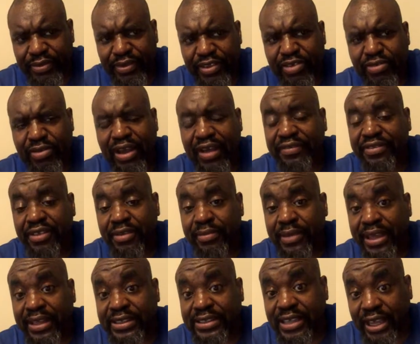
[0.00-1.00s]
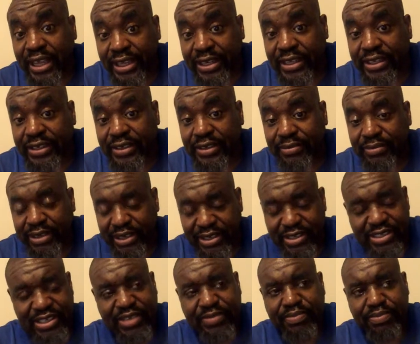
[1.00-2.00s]
you have to maintain it
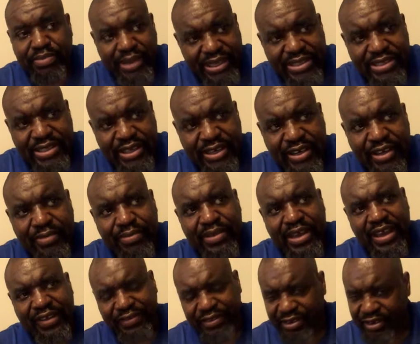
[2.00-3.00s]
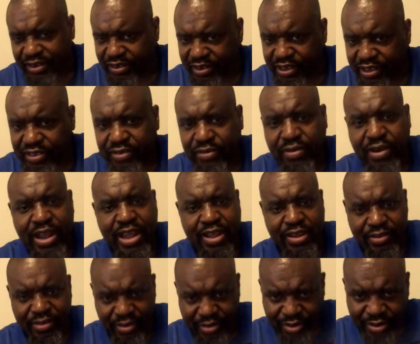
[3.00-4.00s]
because he picks it up after the sixth round.